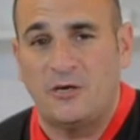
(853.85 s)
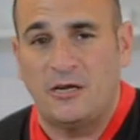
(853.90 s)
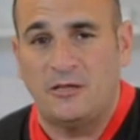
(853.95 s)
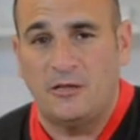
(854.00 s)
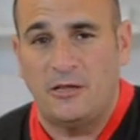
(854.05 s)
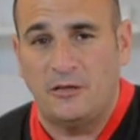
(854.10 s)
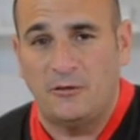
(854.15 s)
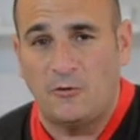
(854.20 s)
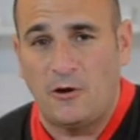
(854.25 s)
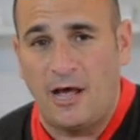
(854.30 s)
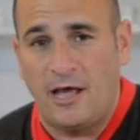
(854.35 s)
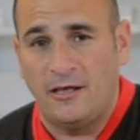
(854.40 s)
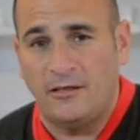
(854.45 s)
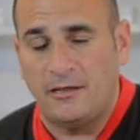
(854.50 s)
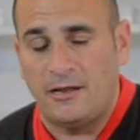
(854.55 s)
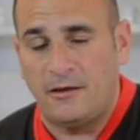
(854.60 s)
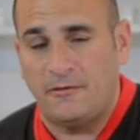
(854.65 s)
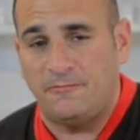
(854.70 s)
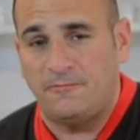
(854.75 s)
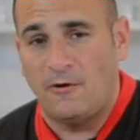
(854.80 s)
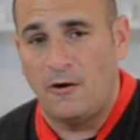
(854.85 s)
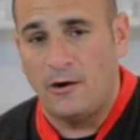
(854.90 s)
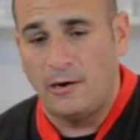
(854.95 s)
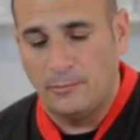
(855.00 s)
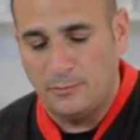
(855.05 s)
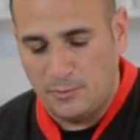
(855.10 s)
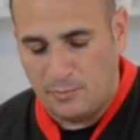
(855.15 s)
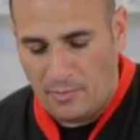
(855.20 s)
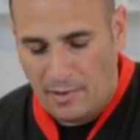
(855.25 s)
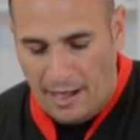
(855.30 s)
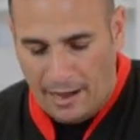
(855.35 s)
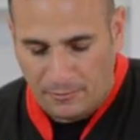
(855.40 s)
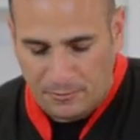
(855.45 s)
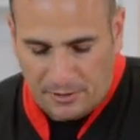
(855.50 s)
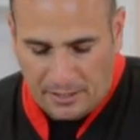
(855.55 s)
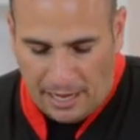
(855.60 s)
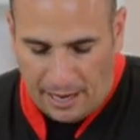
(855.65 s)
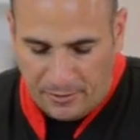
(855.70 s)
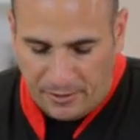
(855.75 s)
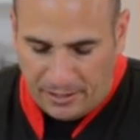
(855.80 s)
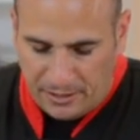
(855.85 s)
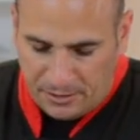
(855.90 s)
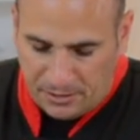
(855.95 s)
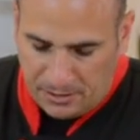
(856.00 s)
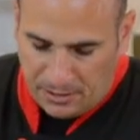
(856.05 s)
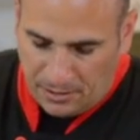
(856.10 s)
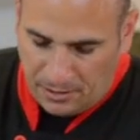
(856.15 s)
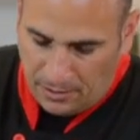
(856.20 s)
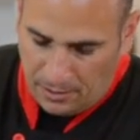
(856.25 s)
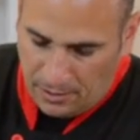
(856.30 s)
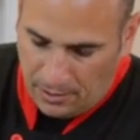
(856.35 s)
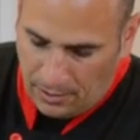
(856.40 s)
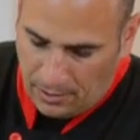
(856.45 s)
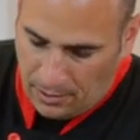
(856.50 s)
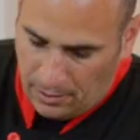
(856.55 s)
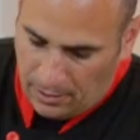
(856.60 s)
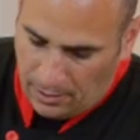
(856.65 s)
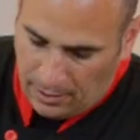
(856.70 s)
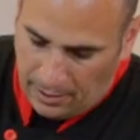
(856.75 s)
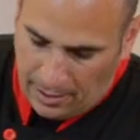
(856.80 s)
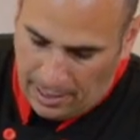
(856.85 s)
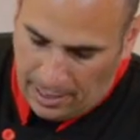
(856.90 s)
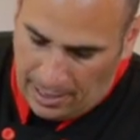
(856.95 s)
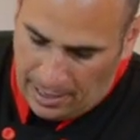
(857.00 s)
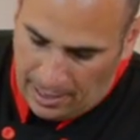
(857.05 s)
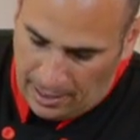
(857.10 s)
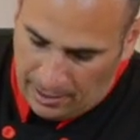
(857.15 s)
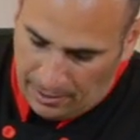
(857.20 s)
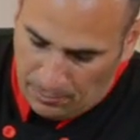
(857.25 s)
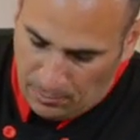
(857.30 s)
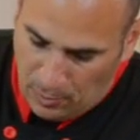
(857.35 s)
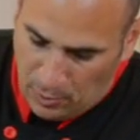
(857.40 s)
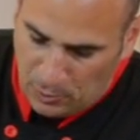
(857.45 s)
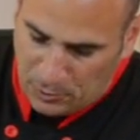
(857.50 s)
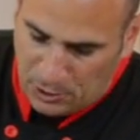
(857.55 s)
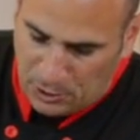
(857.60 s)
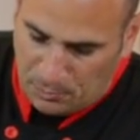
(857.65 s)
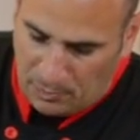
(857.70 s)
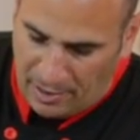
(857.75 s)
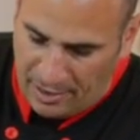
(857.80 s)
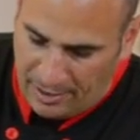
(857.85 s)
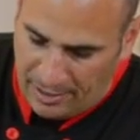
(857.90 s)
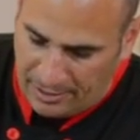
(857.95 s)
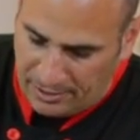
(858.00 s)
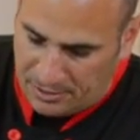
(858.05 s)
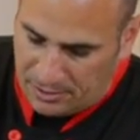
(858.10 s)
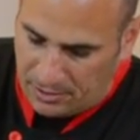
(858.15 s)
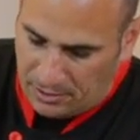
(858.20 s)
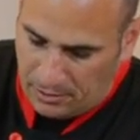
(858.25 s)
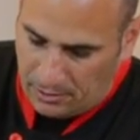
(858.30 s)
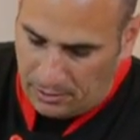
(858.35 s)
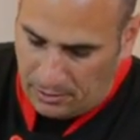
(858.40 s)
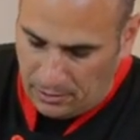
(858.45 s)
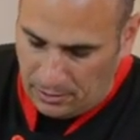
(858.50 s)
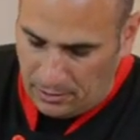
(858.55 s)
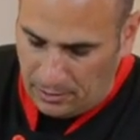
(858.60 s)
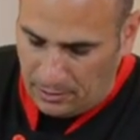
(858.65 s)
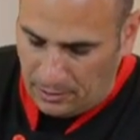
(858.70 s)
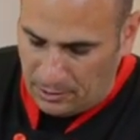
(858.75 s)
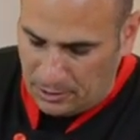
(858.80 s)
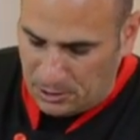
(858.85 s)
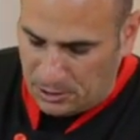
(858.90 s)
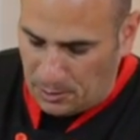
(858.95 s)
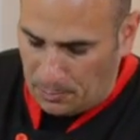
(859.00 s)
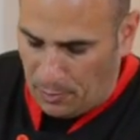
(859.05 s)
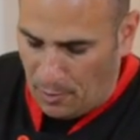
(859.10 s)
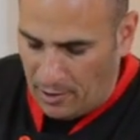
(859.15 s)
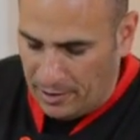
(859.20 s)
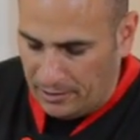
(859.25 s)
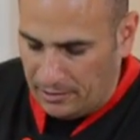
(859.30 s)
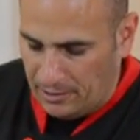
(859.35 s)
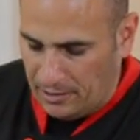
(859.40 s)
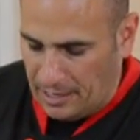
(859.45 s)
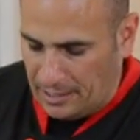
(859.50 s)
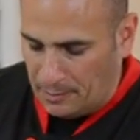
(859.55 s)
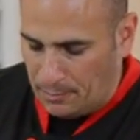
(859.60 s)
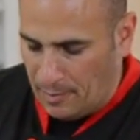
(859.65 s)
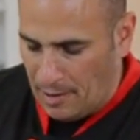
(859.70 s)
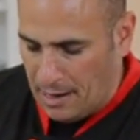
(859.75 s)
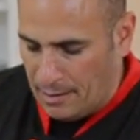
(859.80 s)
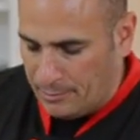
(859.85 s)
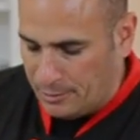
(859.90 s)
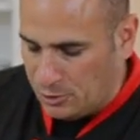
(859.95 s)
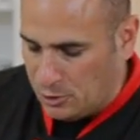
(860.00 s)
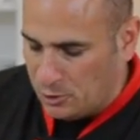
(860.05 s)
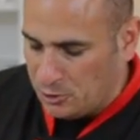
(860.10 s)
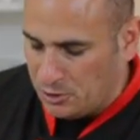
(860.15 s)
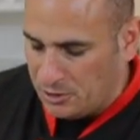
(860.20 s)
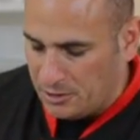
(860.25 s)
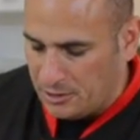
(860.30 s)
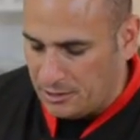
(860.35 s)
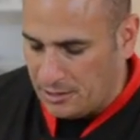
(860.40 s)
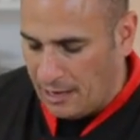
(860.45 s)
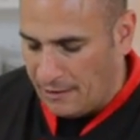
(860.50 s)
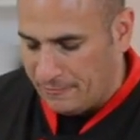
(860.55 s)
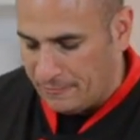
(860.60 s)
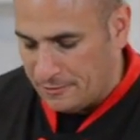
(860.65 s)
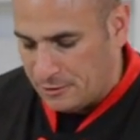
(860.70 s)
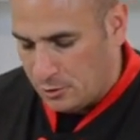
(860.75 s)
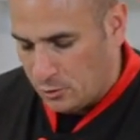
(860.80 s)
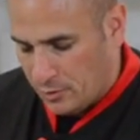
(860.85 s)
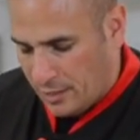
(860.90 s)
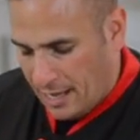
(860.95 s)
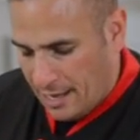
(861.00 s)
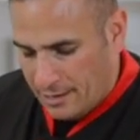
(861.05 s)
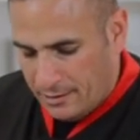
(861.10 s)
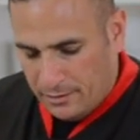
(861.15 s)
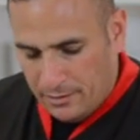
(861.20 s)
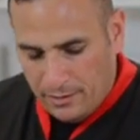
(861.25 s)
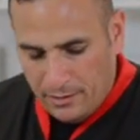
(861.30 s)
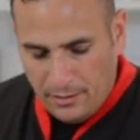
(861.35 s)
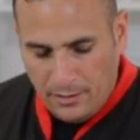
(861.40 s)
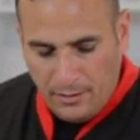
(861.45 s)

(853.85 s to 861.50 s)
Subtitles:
and Long Island at the farm out east. Most asparagus, just the part at the bottom is usually the toughest. You can,